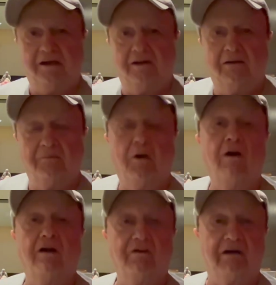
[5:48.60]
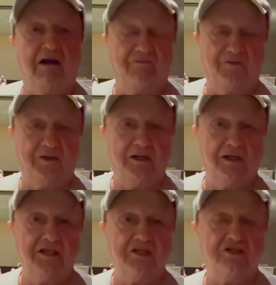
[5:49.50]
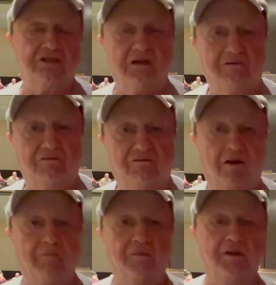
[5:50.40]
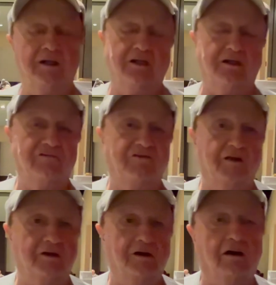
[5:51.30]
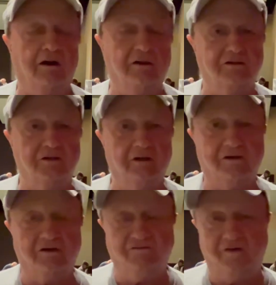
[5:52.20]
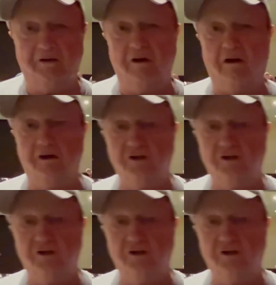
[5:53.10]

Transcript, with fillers: a part of their outfit at least from the Confederate or the Confederate or